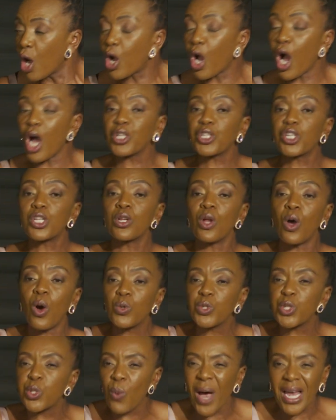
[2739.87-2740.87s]
God
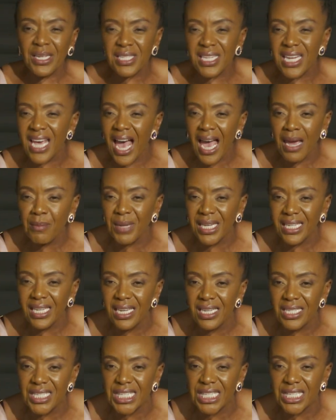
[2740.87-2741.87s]
knows what time it
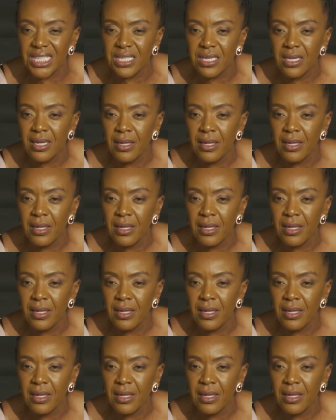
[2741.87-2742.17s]
is.